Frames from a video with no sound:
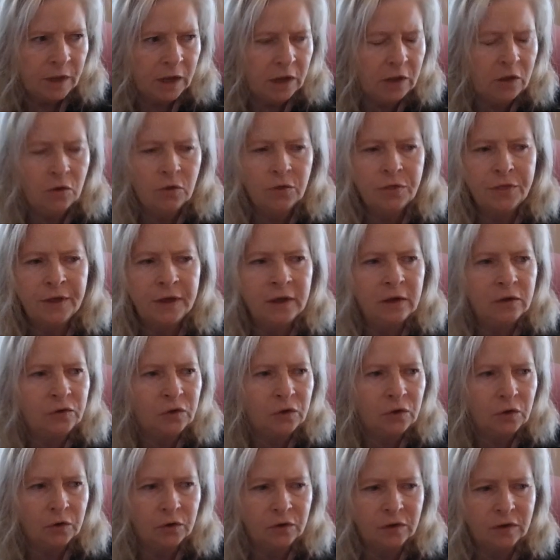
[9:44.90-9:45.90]
that you think
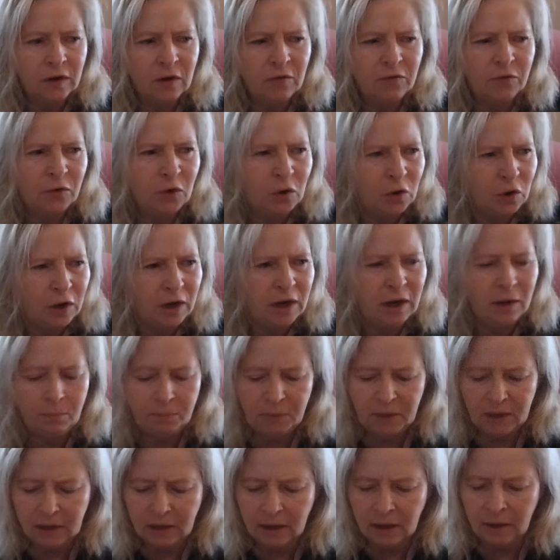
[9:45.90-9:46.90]
to yourself, could
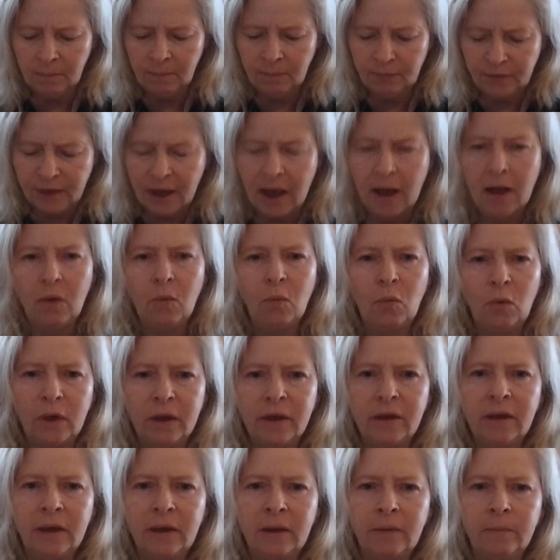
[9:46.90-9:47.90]
it become that
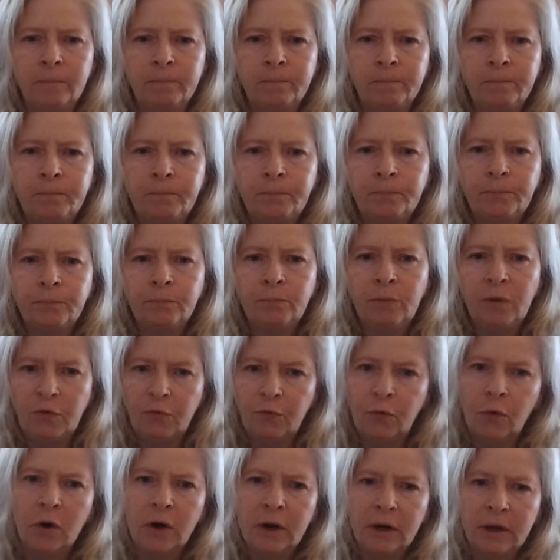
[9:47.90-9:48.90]
wicked
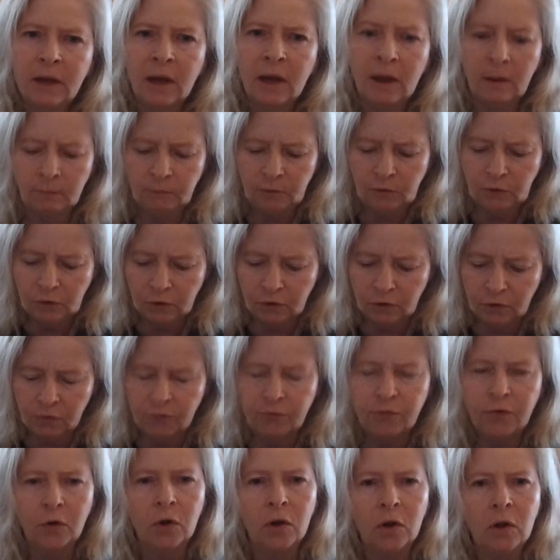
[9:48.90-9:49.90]
before it comes to the
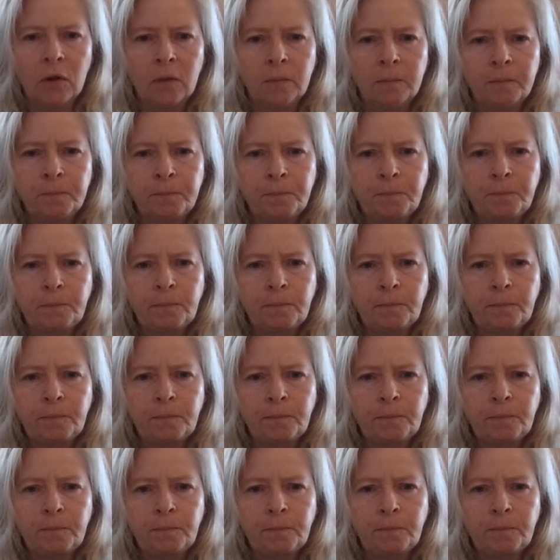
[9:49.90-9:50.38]
full?